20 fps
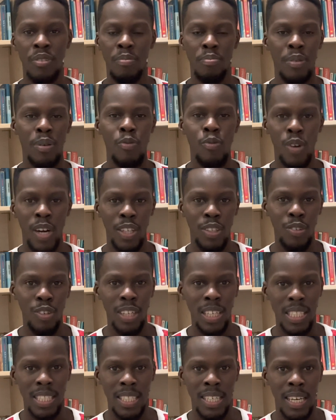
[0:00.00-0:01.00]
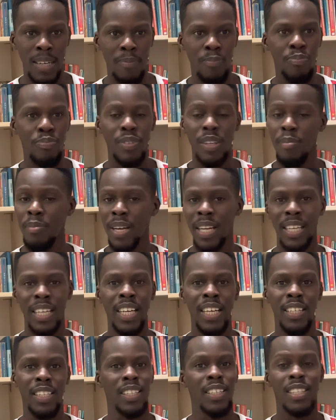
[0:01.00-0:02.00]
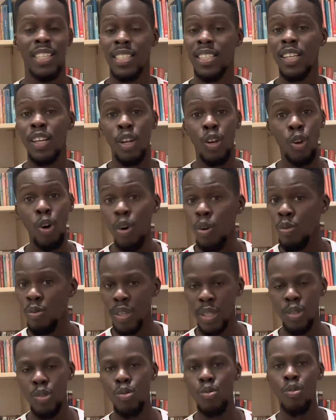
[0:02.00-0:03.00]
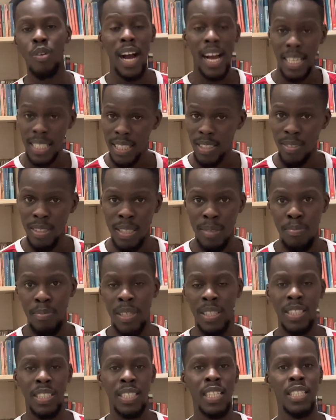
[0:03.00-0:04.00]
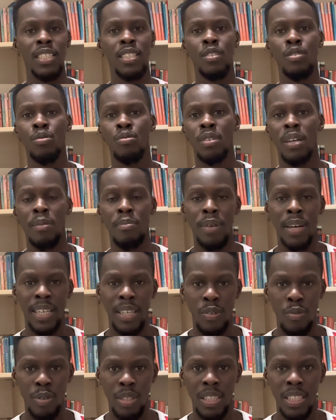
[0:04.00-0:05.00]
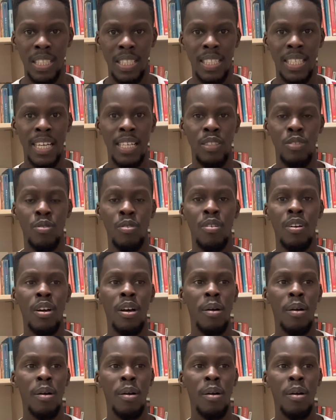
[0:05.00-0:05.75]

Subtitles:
Pep Guardiola's side. But again, there's still a long way to go. I still tip Manchester City to come back and win this title.